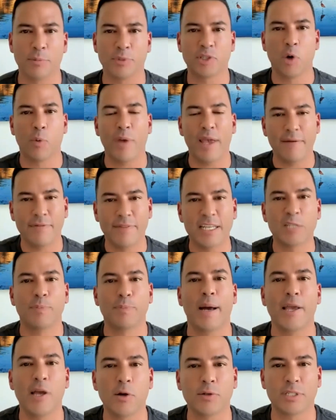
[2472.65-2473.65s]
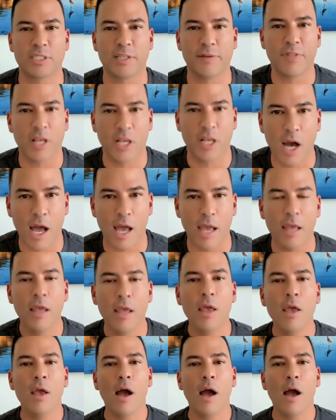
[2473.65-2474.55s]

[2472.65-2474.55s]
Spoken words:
So we have dysbiosis of the gut.